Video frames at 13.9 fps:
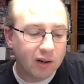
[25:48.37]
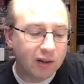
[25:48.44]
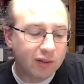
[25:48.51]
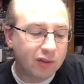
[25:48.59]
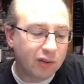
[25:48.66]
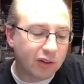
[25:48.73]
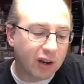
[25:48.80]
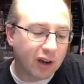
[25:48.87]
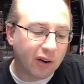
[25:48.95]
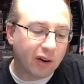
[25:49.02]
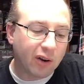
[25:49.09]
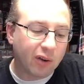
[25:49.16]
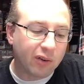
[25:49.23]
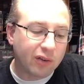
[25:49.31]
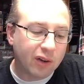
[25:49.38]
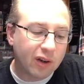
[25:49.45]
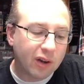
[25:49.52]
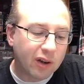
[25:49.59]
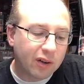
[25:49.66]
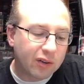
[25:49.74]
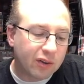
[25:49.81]
Is usually how it goes.
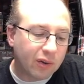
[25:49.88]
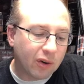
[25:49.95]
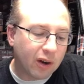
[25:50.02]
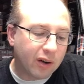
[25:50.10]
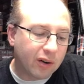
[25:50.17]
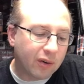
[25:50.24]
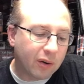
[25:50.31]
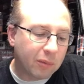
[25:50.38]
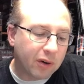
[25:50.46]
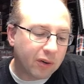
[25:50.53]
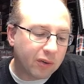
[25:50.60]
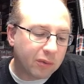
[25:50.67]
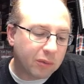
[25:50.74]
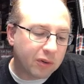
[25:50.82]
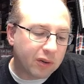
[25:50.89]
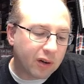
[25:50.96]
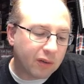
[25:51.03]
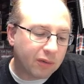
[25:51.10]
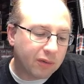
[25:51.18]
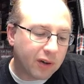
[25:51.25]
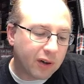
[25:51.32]
So I don't know how I'm going to do this. I'm just going to
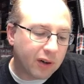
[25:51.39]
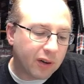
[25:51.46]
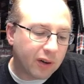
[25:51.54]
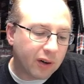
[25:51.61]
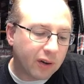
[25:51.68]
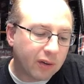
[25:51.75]
fit it in there.